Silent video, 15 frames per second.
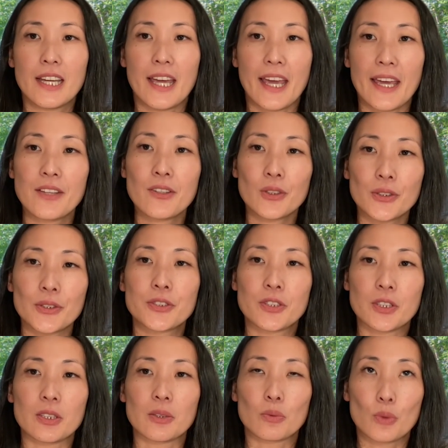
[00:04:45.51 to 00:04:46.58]
Anger is
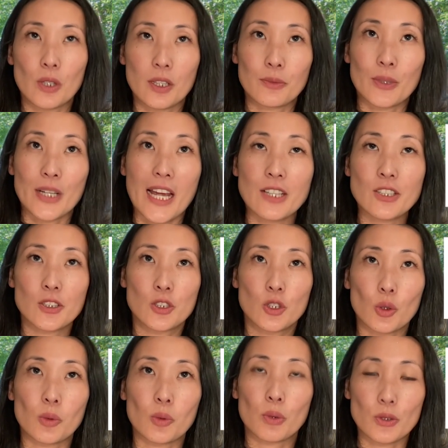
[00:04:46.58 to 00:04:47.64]
a reaction
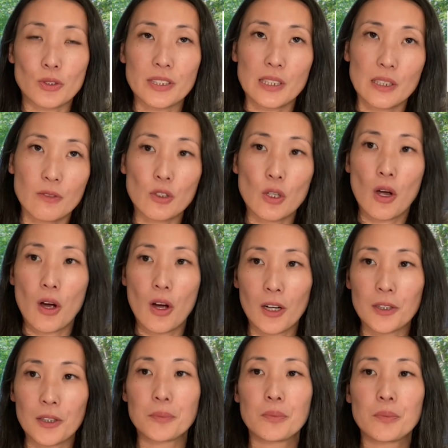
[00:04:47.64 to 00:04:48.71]
to a perceived
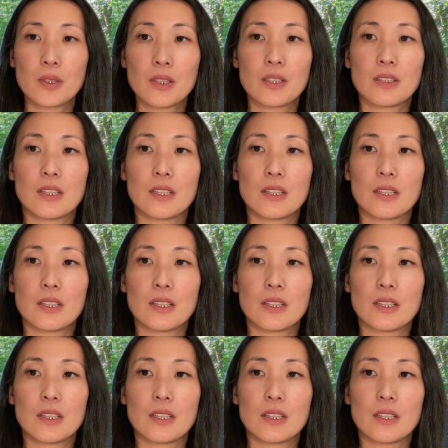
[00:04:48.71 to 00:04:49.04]
harm,